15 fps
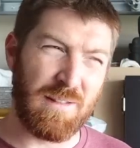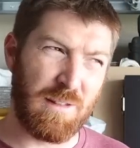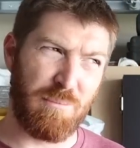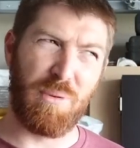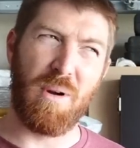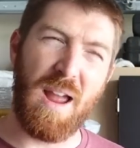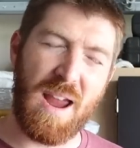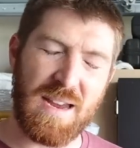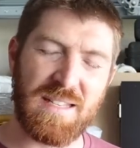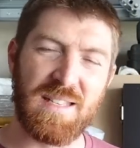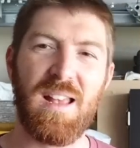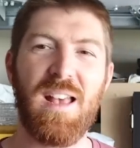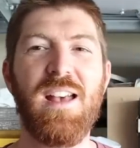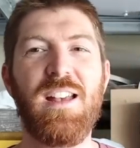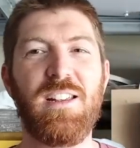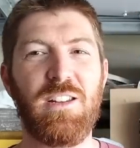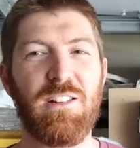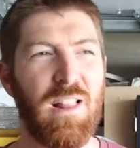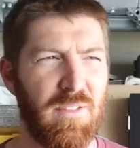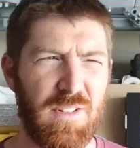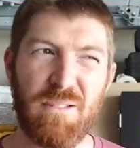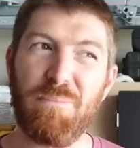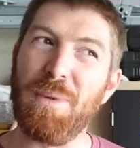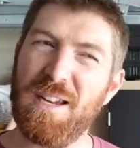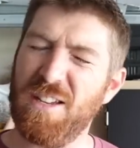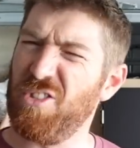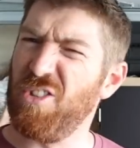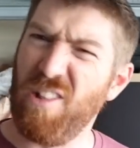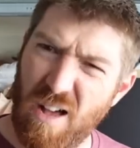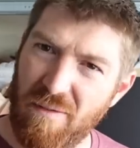and the price. You love it
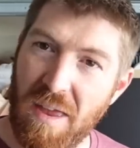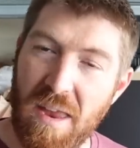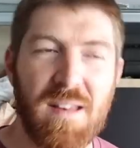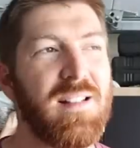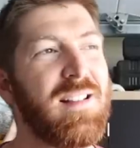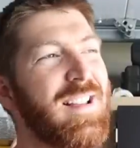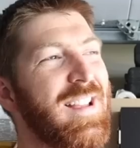because you love it.